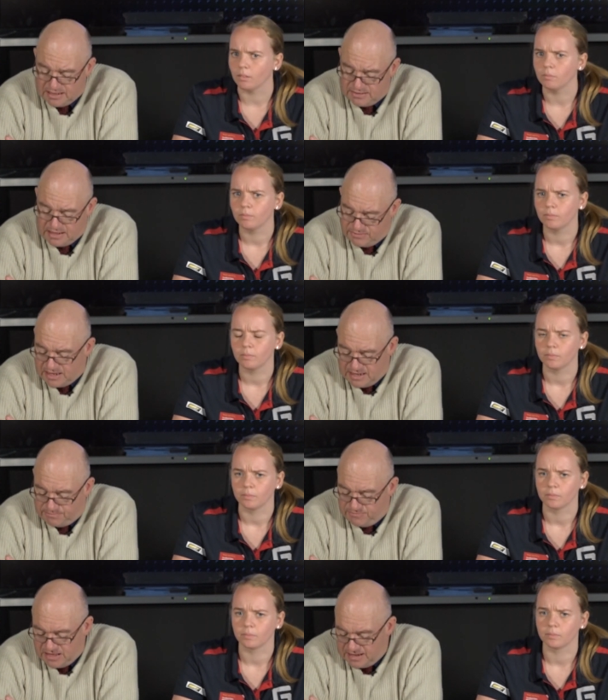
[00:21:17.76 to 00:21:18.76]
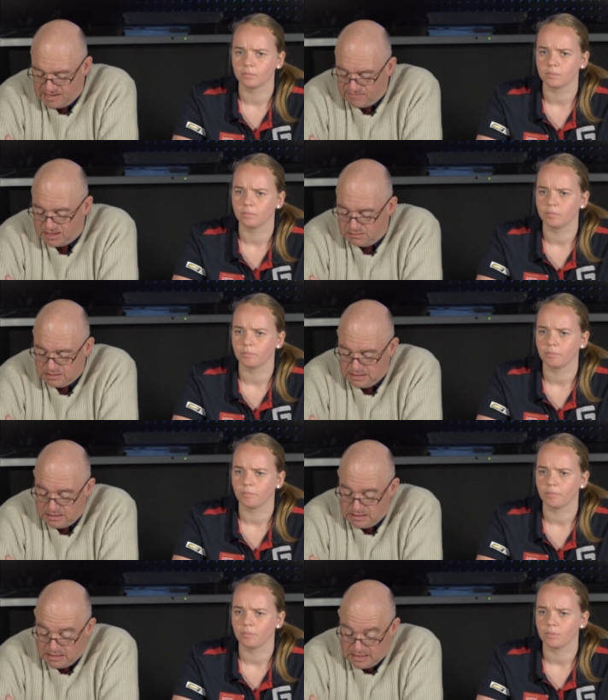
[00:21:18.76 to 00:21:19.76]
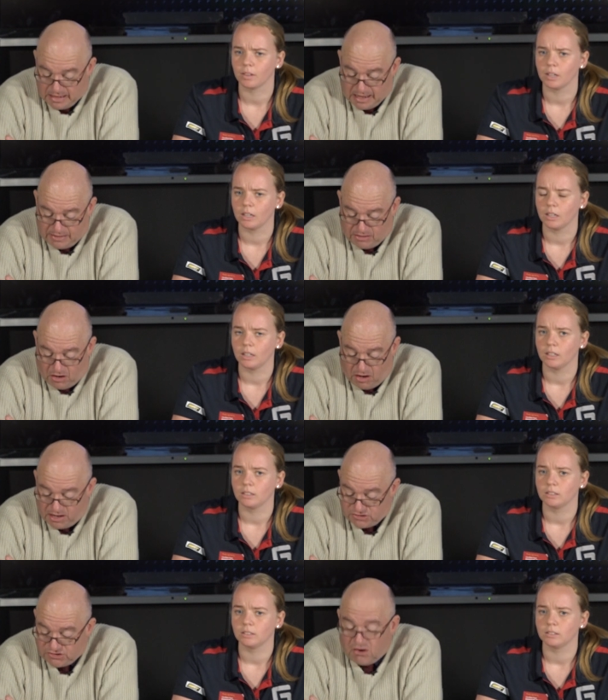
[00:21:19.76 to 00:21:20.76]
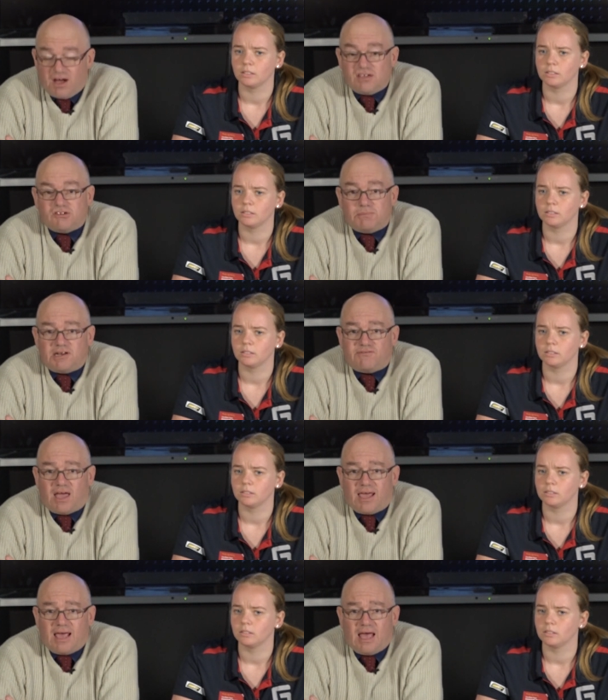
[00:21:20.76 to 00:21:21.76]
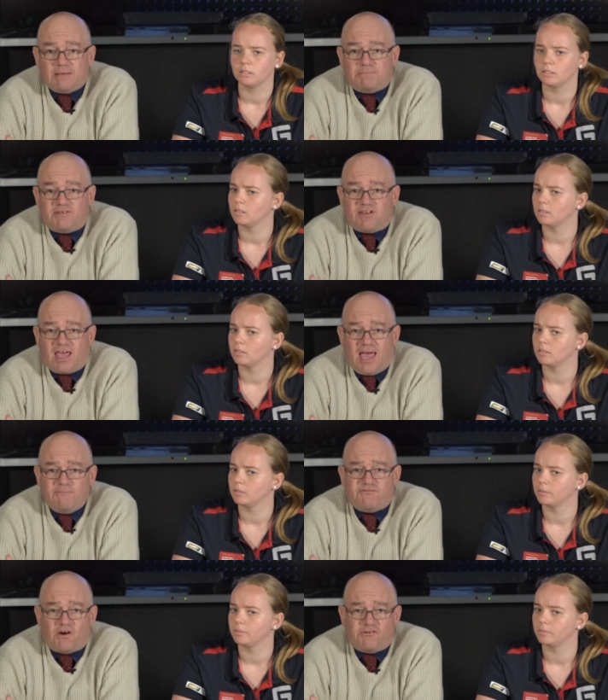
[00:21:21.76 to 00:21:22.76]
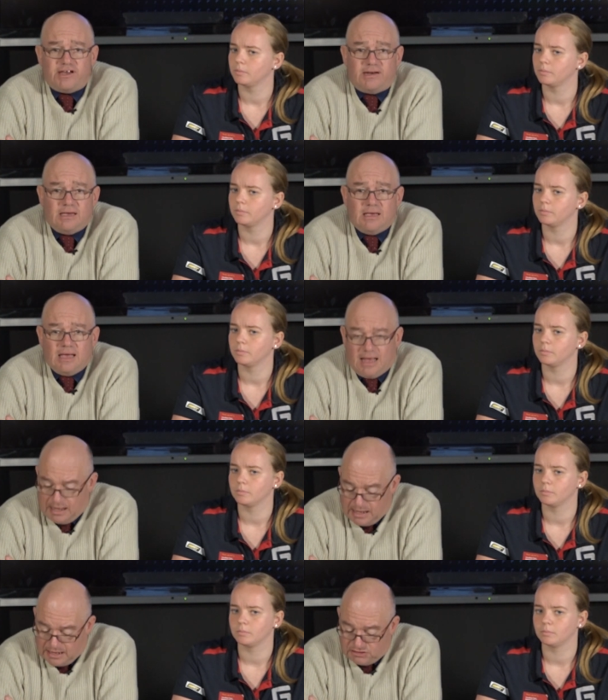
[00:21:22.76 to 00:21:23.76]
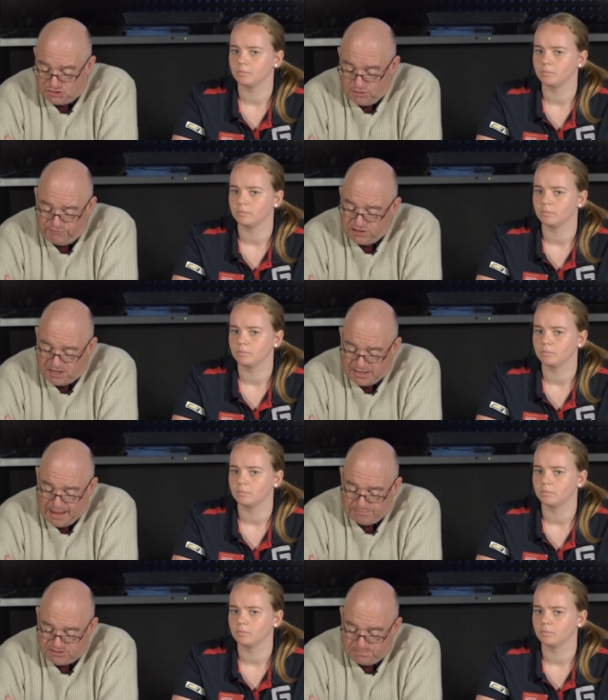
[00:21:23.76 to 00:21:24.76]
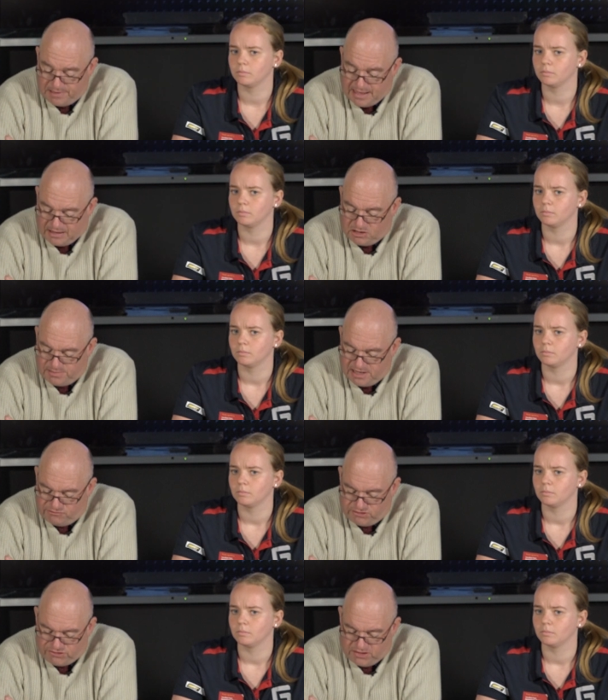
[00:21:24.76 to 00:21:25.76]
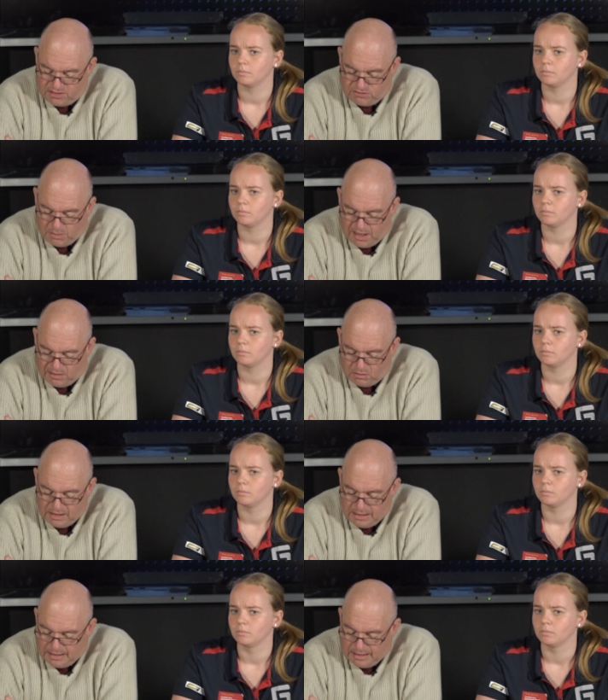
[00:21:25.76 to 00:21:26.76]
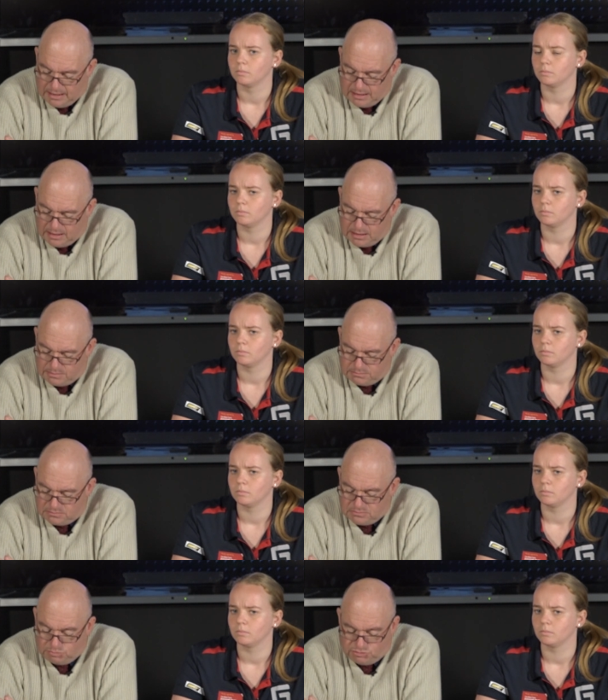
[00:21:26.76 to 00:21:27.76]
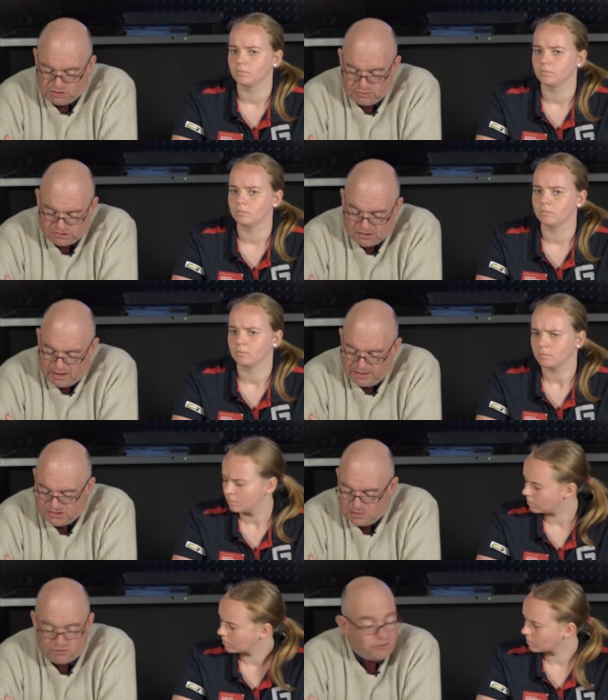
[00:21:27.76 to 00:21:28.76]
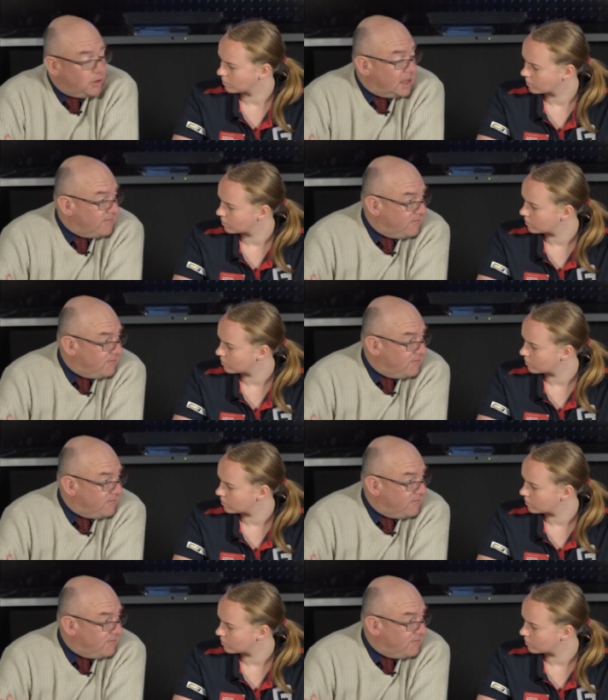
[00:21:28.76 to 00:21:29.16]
Speaker 1: They're, they're, they're, they're giving uh, the higher sides a bit of a, uh, bit of a game for it. Uh, Doveton and Hampton Park could be interesting as well. Um, two sides in the running